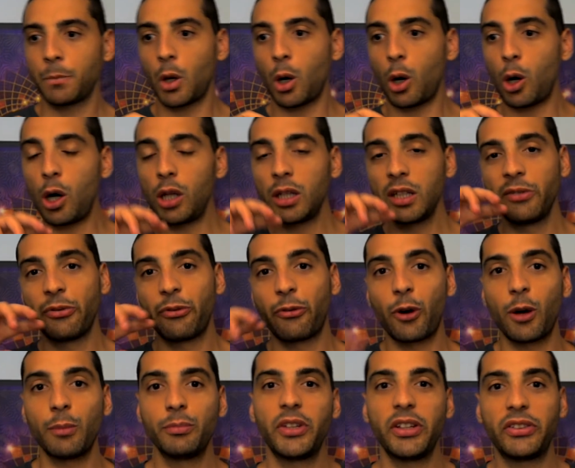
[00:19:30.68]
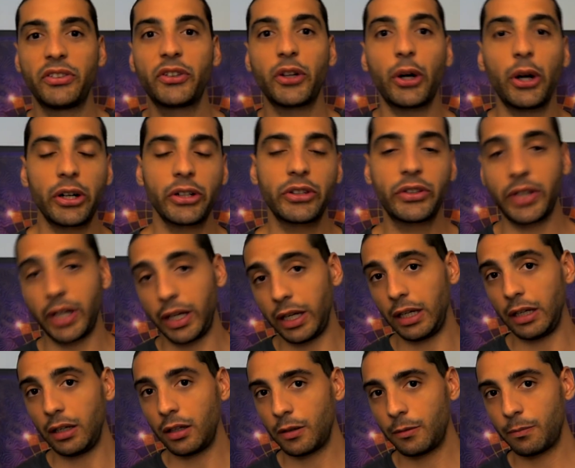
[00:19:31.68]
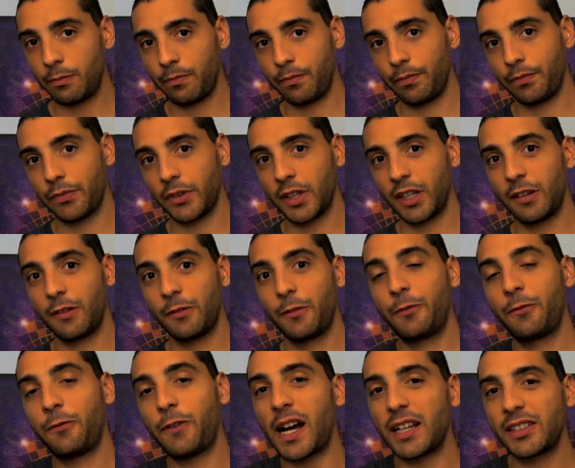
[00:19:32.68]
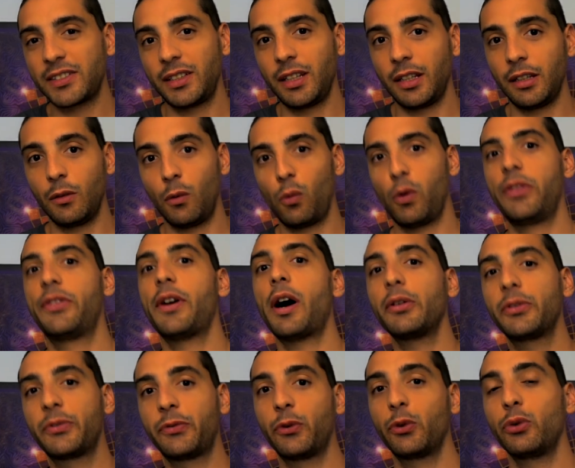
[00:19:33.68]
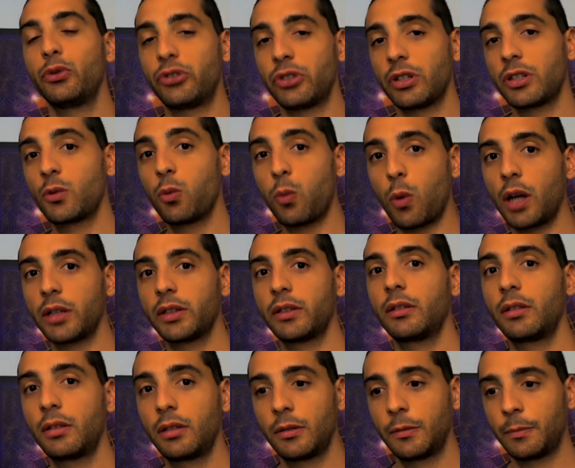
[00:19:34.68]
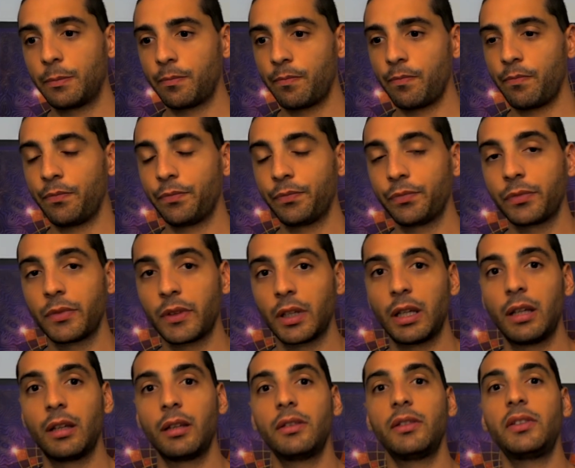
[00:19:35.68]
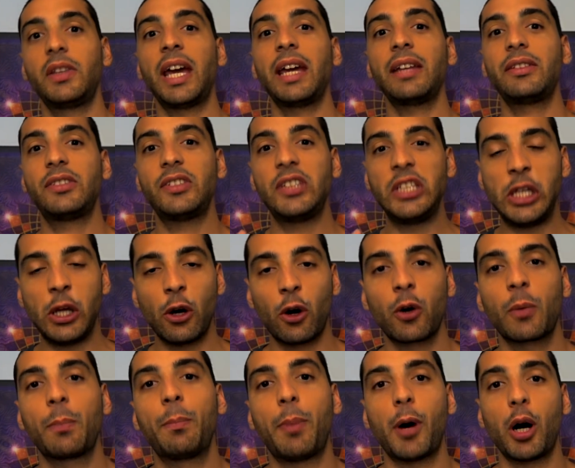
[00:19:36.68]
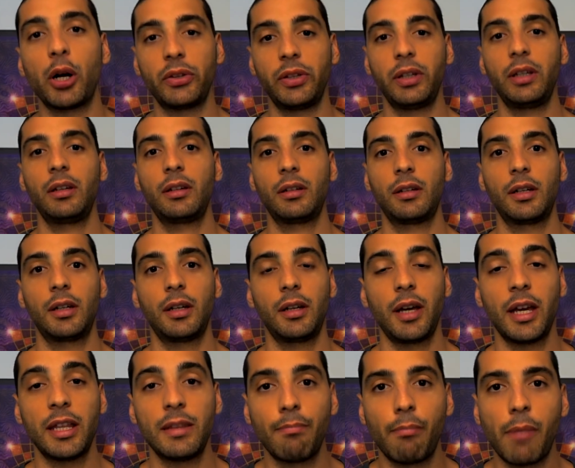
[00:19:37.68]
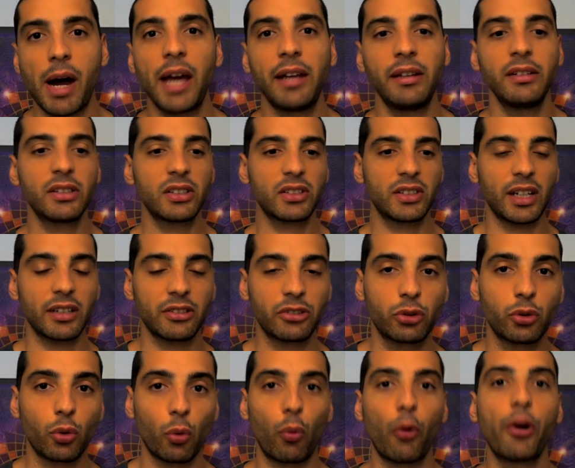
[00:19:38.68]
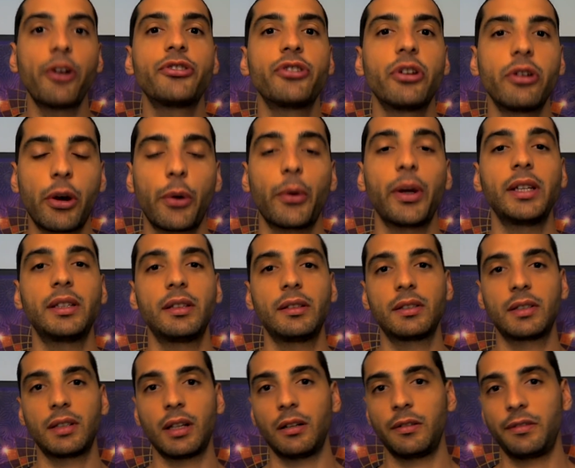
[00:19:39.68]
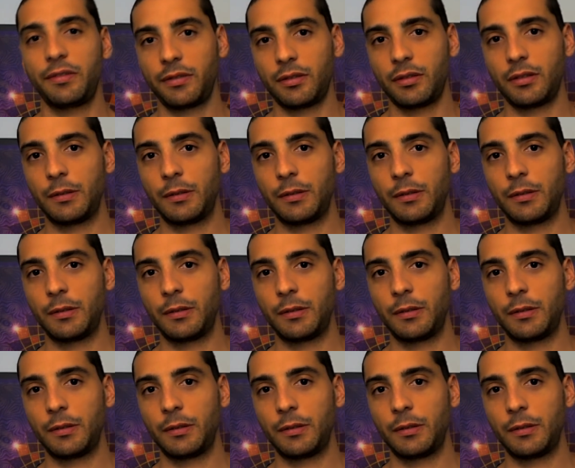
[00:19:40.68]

only from the third day fasting without food, just water, that your body and mind starts to regenerate itself.